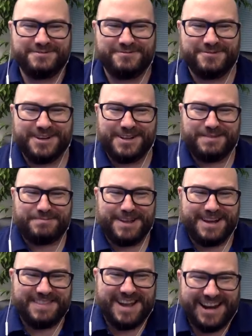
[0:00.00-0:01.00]
Really
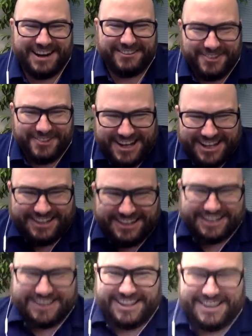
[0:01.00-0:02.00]
planned that out well. I
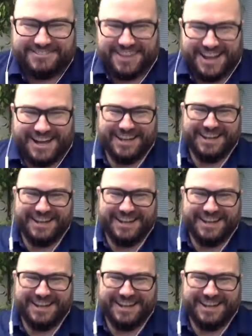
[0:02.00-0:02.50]
love that.